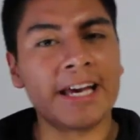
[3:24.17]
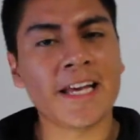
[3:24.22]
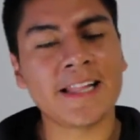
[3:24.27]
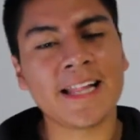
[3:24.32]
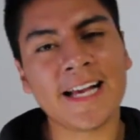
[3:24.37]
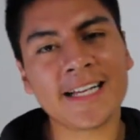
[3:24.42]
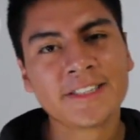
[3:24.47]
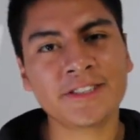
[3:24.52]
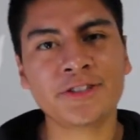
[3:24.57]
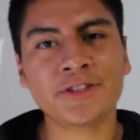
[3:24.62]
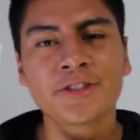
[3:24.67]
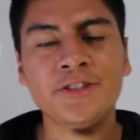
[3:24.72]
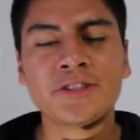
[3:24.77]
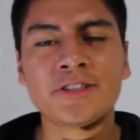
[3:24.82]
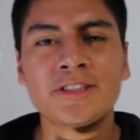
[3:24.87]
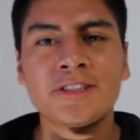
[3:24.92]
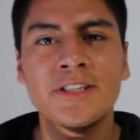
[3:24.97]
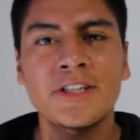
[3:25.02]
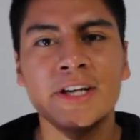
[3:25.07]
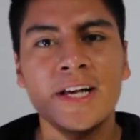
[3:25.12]
Last
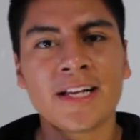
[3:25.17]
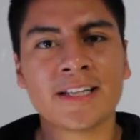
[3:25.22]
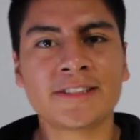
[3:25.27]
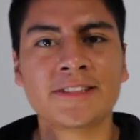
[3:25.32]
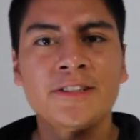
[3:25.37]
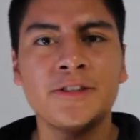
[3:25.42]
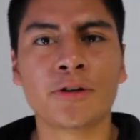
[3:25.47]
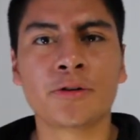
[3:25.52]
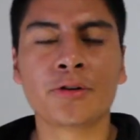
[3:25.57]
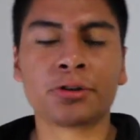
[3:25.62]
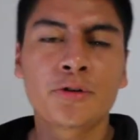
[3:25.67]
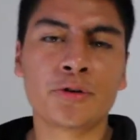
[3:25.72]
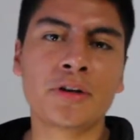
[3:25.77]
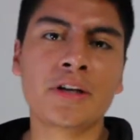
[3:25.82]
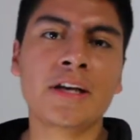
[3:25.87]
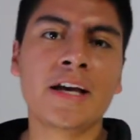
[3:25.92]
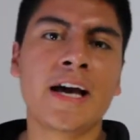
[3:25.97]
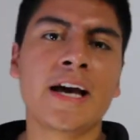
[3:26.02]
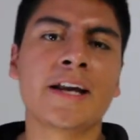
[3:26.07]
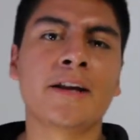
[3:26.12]
year's Galaxy Note
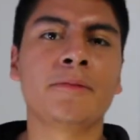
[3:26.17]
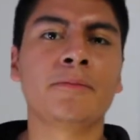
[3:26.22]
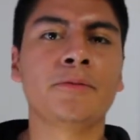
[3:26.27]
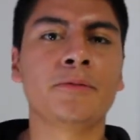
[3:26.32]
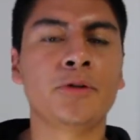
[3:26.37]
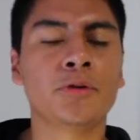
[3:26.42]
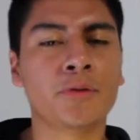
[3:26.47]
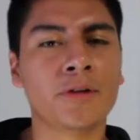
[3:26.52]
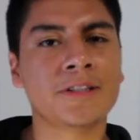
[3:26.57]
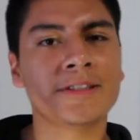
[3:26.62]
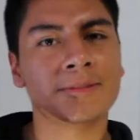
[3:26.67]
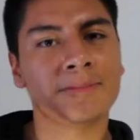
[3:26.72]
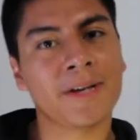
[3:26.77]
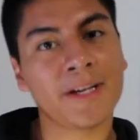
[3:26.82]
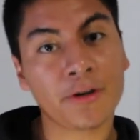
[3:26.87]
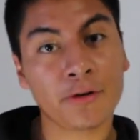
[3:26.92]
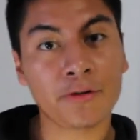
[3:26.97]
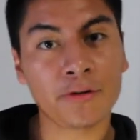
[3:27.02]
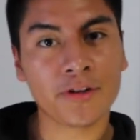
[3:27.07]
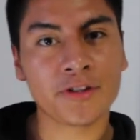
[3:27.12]
3 had a US
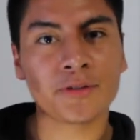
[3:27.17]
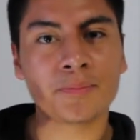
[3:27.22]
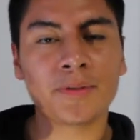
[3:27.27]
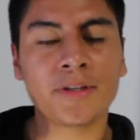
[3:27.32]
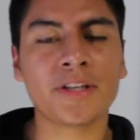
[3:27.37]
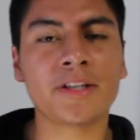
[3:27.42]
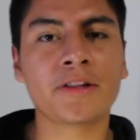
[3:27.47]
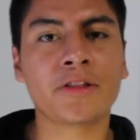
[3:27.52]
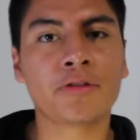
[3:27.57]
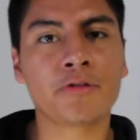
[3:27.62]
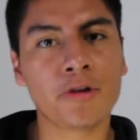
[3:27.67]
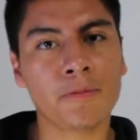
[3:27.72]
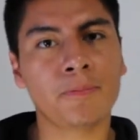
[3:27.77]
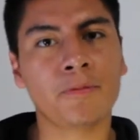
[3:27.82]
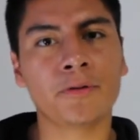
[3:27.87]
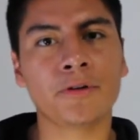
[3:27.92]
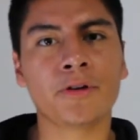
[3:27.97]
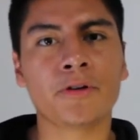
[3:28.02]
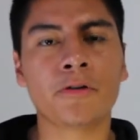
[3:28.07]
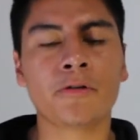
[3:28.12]
micro USB
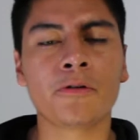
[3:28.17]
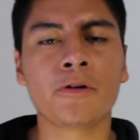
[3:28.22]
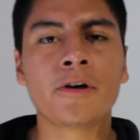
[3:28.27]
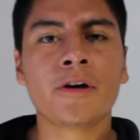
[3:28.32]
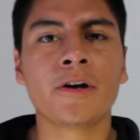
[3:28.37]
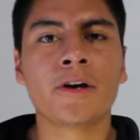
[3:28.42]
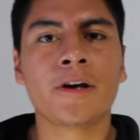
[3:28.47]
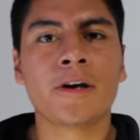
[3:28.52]
3.0